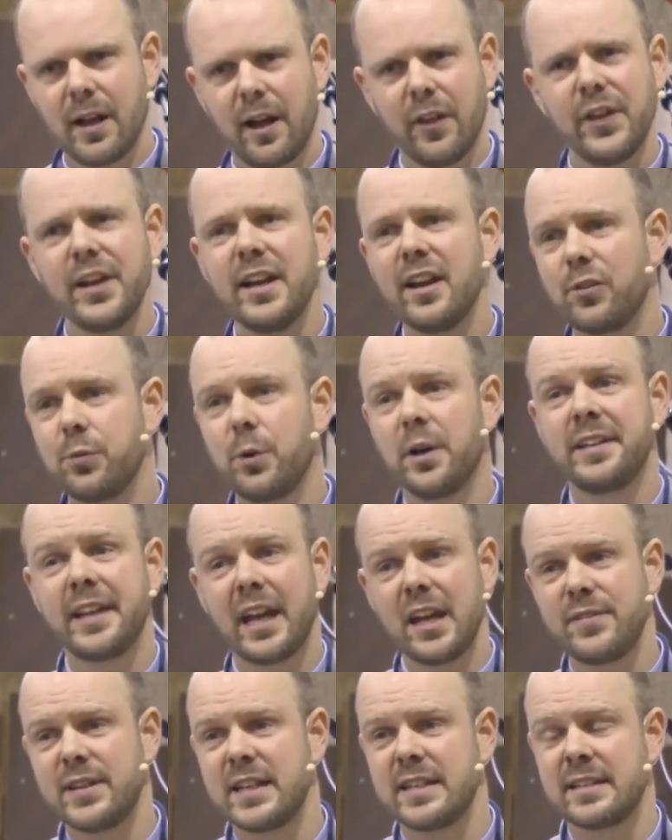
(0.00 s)
I think that's why
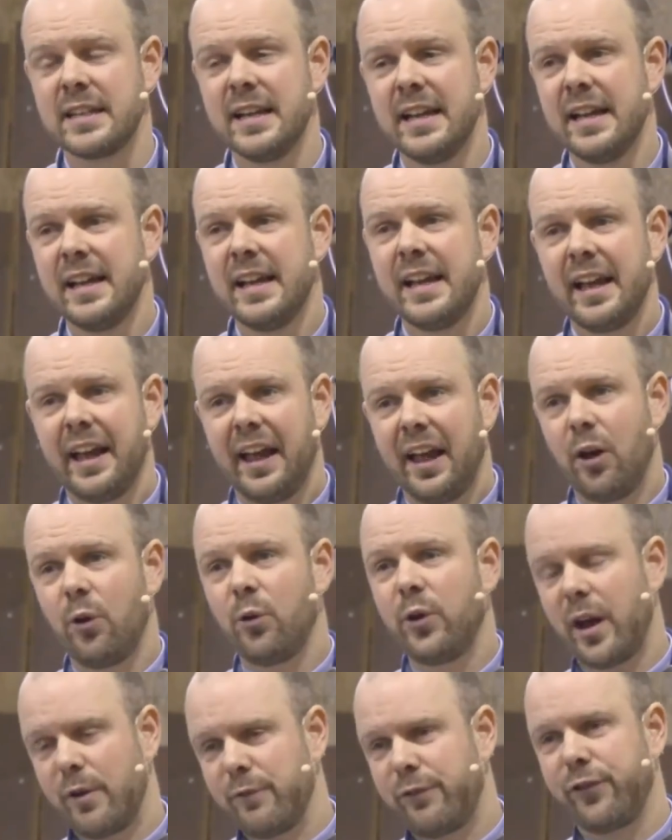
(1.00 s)
David is
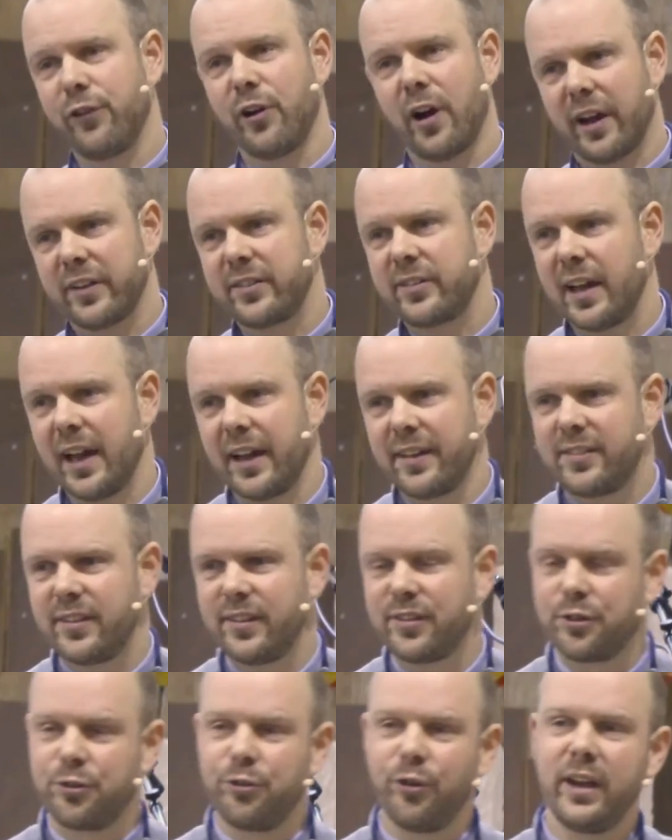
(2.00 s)
held up for us as
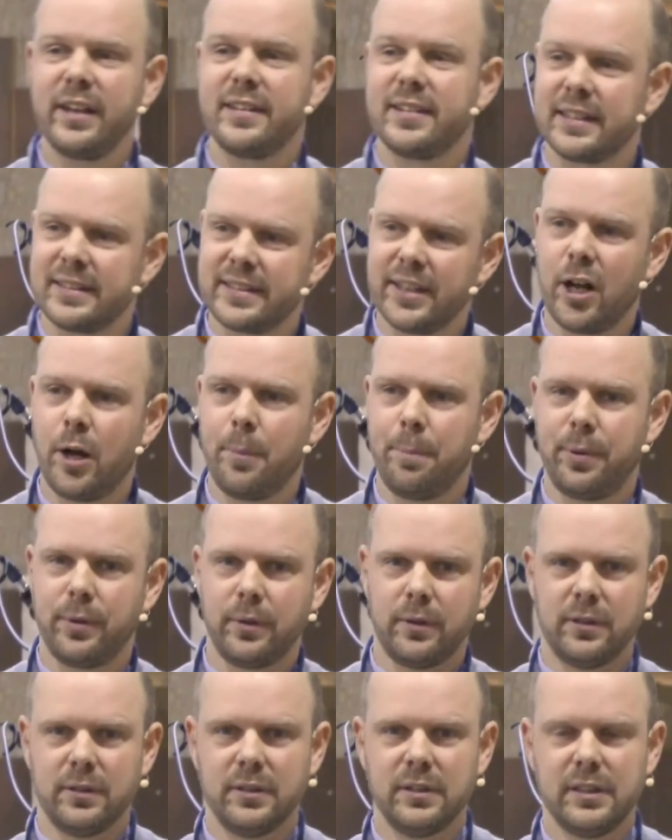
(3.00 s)
this great
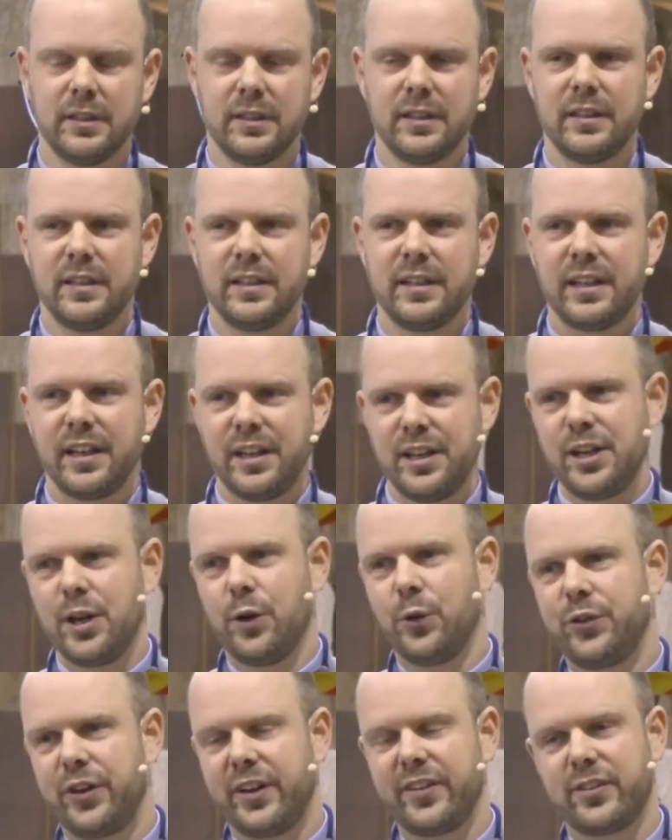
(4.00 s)
example in the
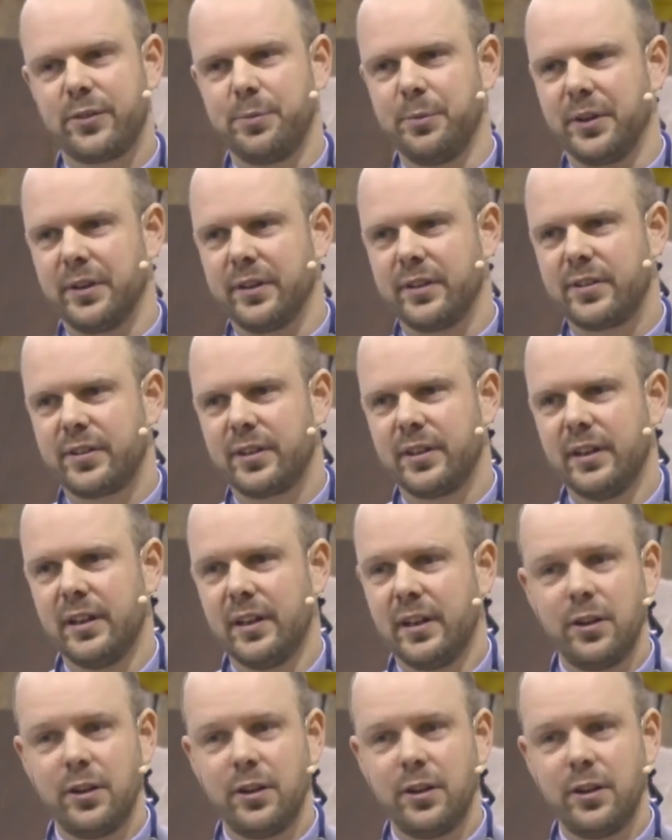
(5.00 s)
Old Testament.